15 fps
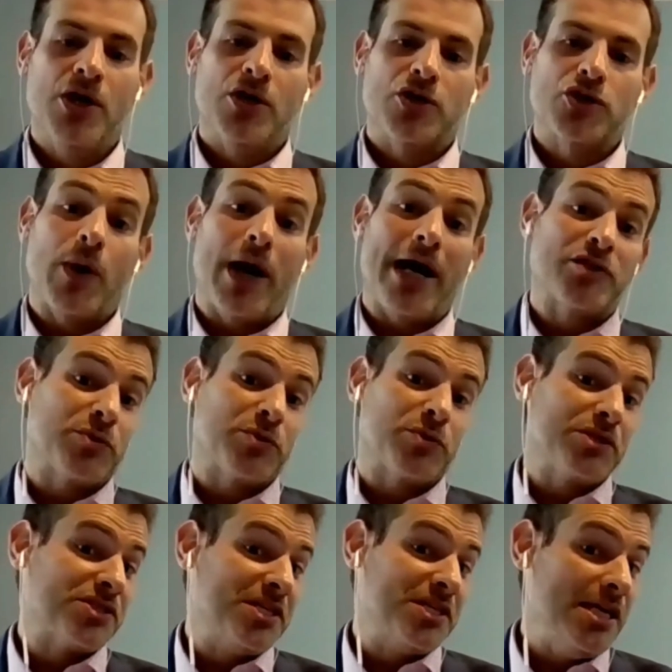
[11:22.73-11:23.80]
So as we're
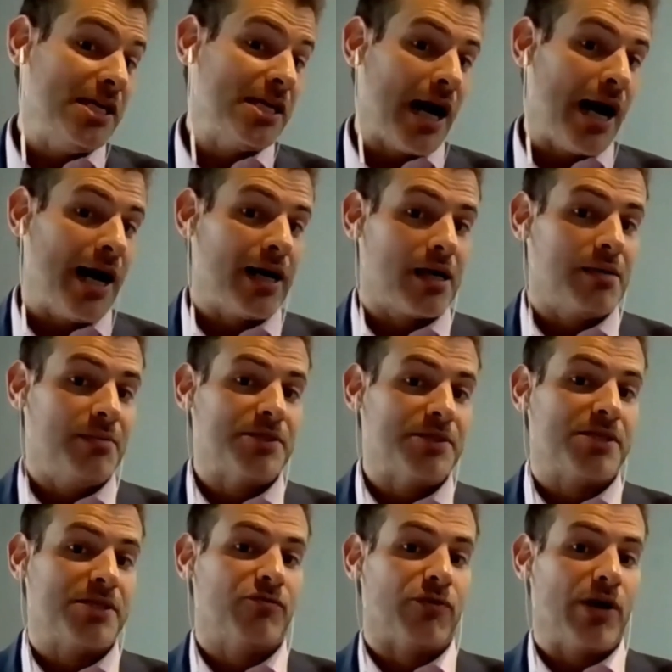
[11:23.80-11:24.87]
seeing
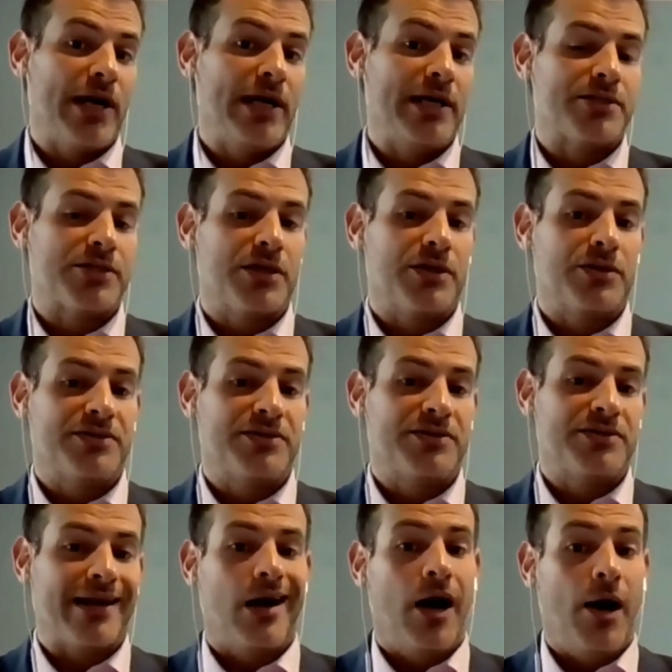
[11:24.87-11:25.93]
occupancy rates
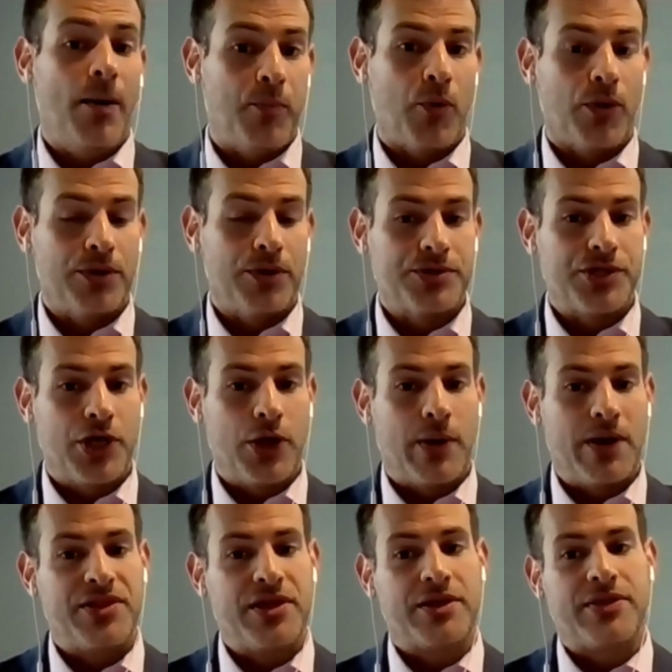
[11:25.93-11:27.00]
tick upwards,
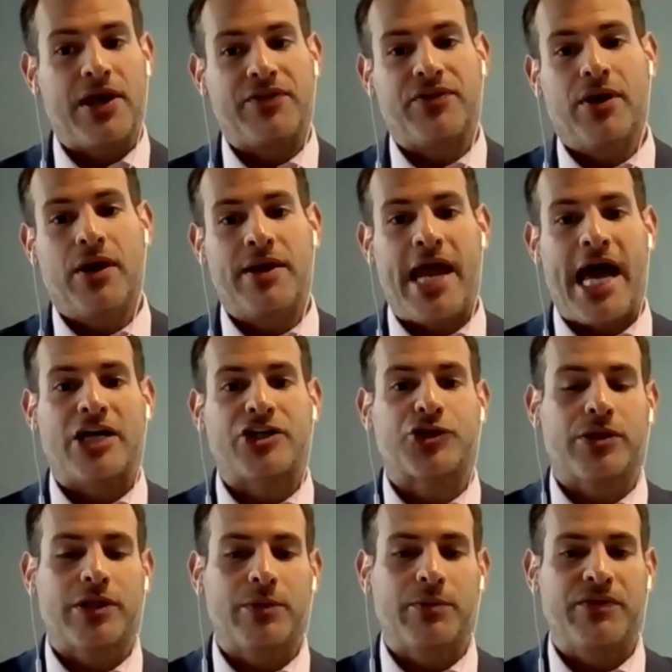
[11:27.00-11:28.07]
I think that
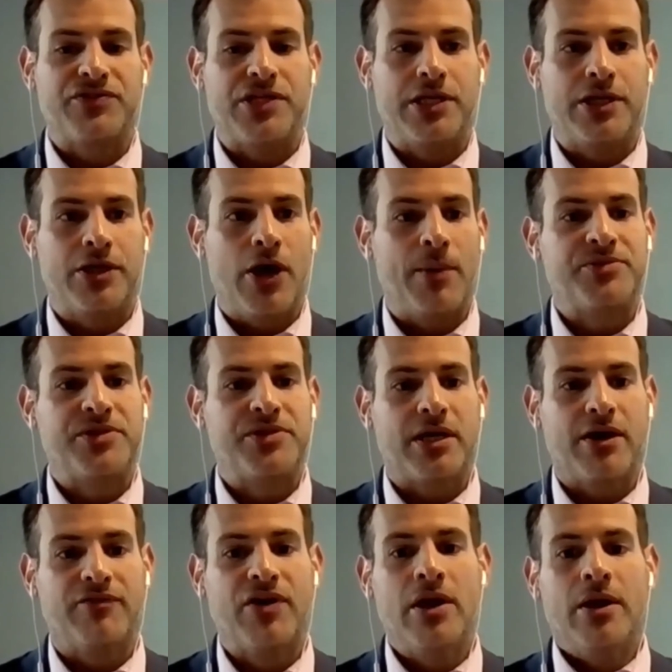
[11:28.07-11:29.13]
nationally we've seen an uptick
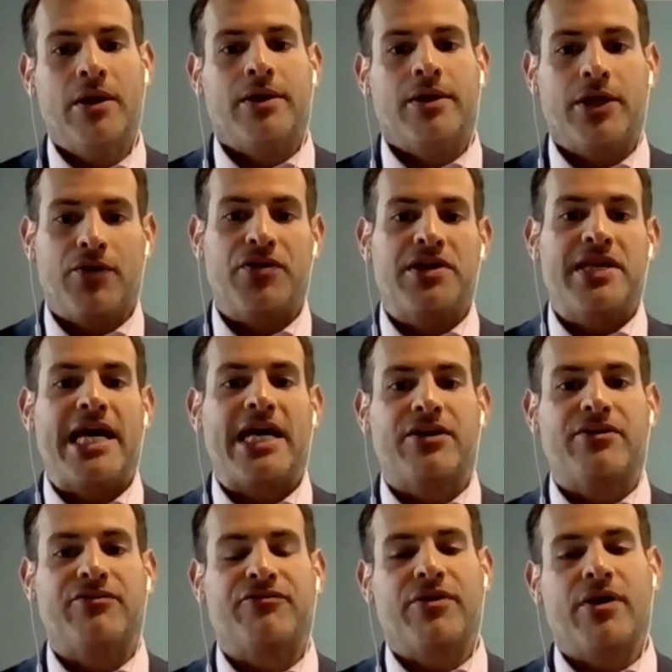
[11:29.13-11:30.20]
of, the
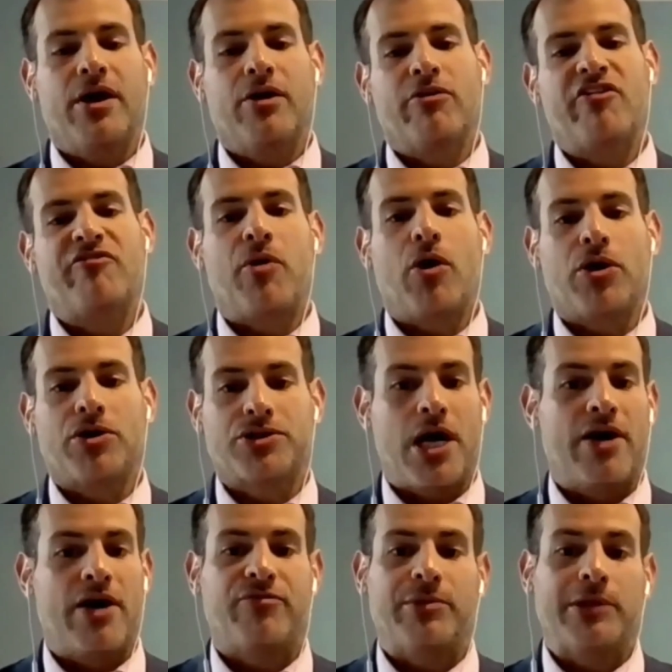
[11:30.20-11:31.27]
negative RevPAR has
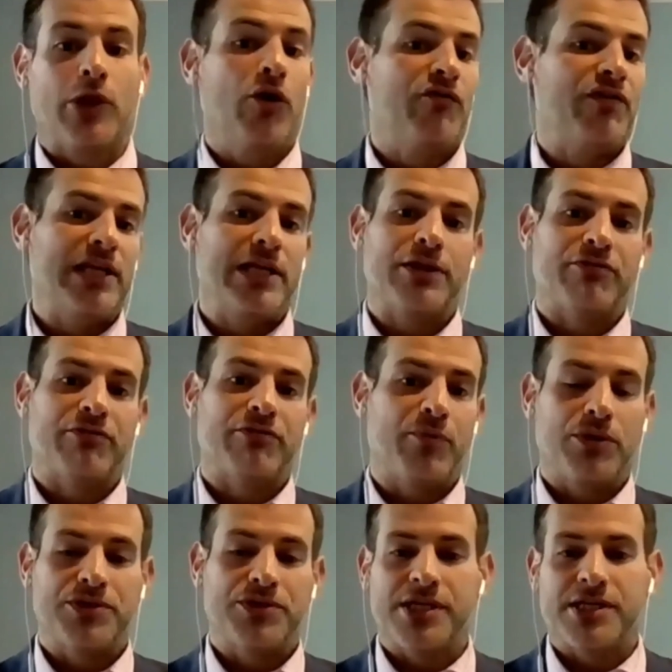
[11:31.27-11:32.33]
gone from a low of
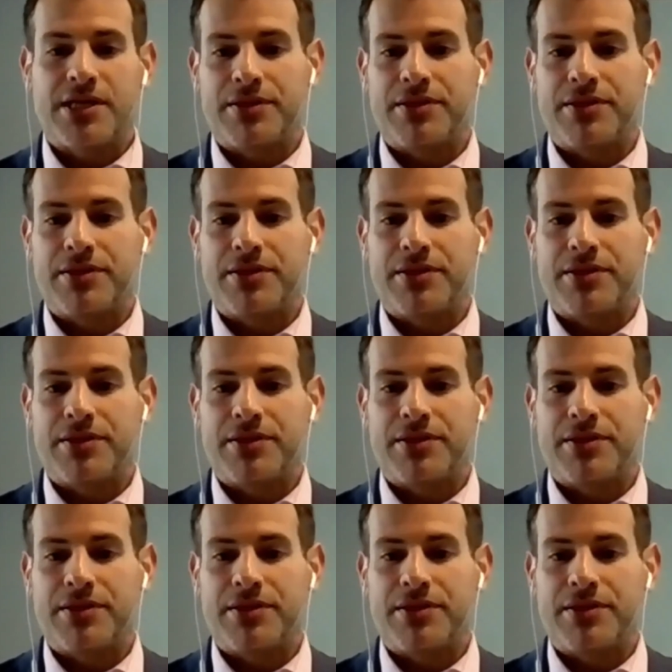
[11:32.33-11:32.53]
83.6.